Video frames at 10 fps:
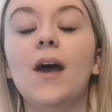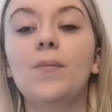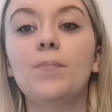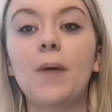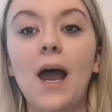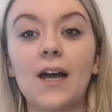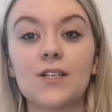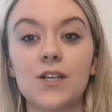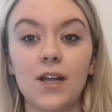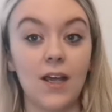but
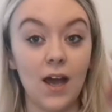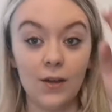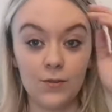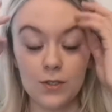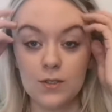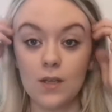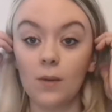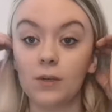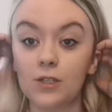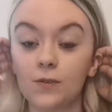actually I've got
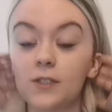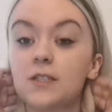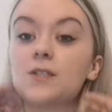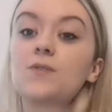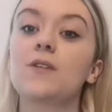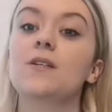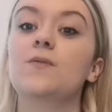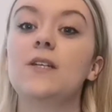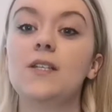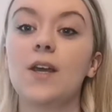so much footage for
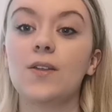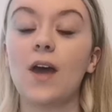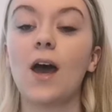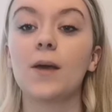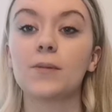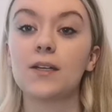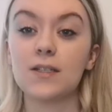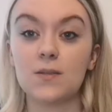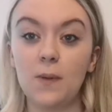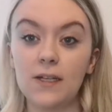this video that I'm
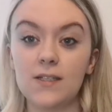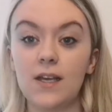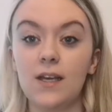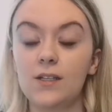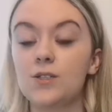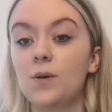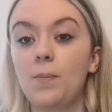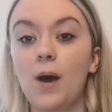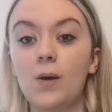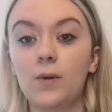going to split it into
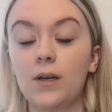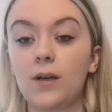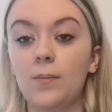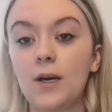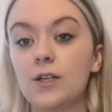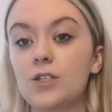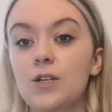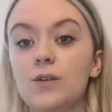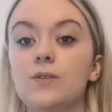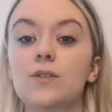a part 1 and a part
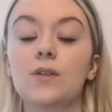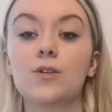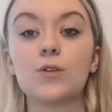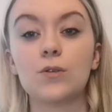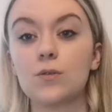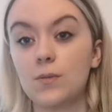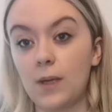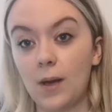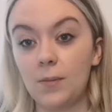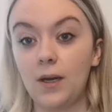2, so the shorts will
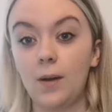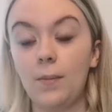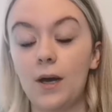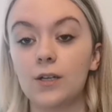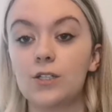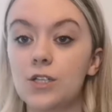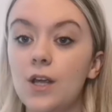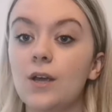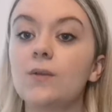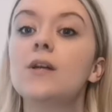be coming in a part
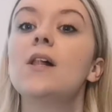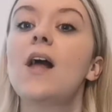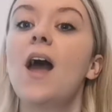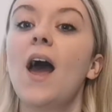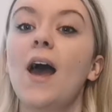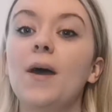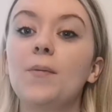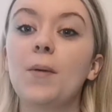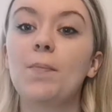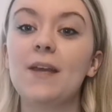2.
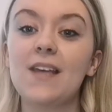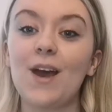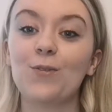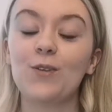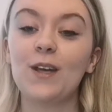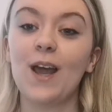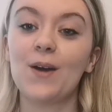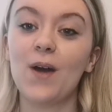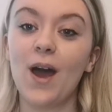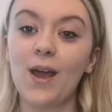But yeah, for
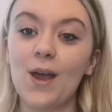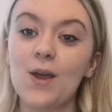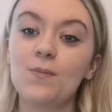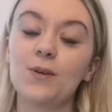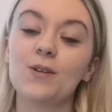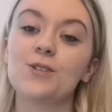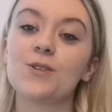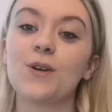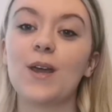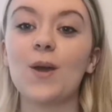now I hope you
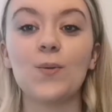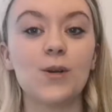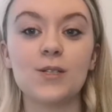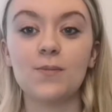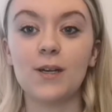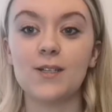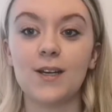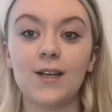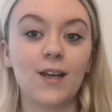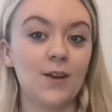enjoy watching my
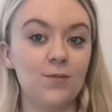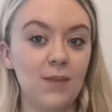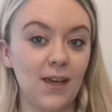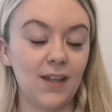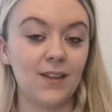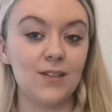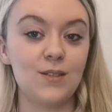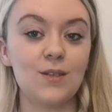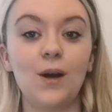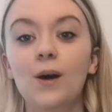journey of making
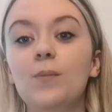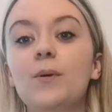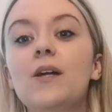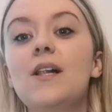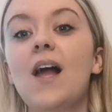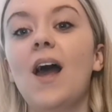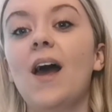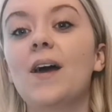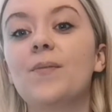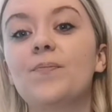this top.
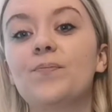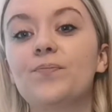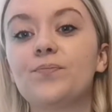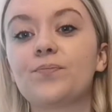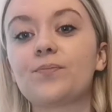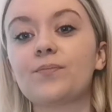I